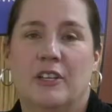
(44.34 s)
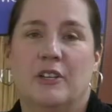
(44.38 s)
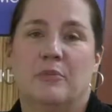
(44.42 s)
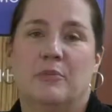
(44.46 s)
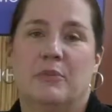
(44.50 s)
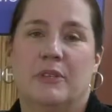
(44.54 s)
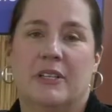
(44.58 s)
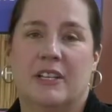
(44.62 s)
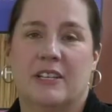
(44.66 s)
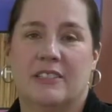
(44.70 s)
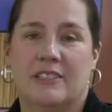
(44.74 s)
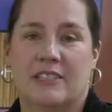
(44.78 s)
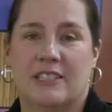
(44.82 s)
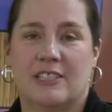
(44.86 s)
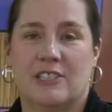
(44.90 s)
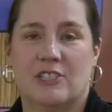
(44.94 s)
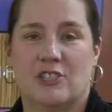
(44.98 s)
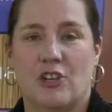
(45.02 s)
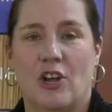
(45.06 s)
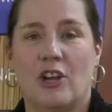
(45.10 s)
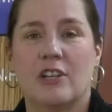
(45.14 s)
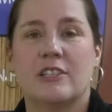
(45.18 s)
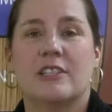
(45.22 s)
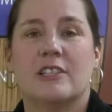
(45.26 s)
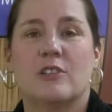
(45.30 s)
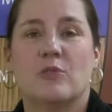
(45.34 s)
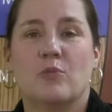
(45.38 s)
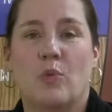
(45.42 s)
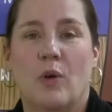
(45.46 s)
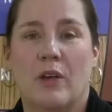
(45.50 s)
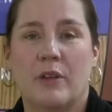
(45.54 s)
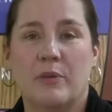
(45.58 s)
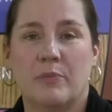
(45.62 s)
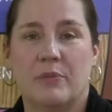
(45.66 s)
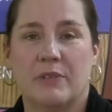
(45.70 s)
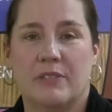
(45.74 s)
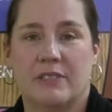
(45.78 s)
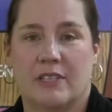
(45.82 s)
because it starts in
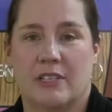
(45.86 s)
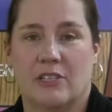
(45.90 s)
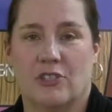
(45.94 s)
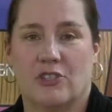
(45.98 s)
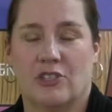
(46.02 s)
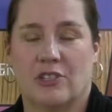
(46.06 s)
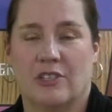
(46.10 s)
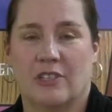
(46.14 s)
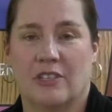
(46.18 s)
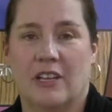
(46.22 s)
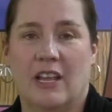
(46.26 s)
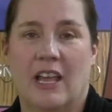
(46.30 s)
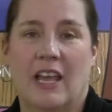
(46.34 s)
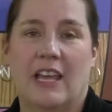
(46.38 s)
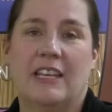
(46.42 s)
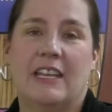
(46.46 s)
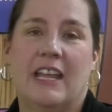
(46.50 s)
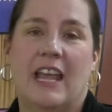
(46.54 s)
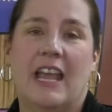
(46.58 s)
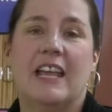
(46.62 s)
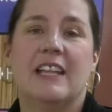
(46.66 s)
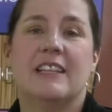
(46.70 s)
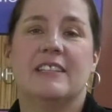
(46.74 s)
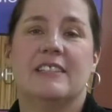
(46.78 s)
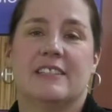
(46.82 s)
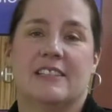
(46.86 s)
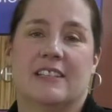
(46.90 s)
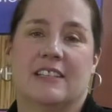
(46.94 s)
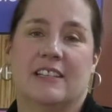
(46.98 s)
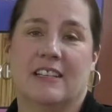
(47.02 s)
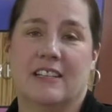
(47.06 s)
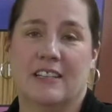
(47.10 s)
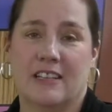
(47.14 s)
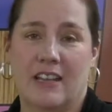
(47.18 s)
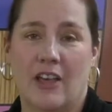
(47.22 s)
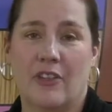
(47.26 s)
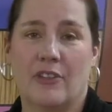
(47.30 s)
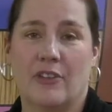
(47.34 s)
one position and ends in
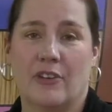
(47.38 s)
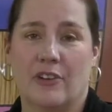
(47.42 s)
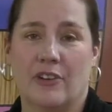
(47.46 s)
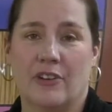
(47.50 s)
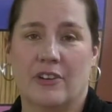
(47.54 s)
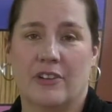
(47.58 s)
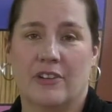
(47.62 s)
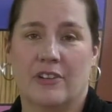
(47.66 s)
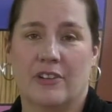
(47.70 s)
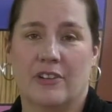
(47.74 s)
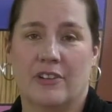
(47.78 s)
another.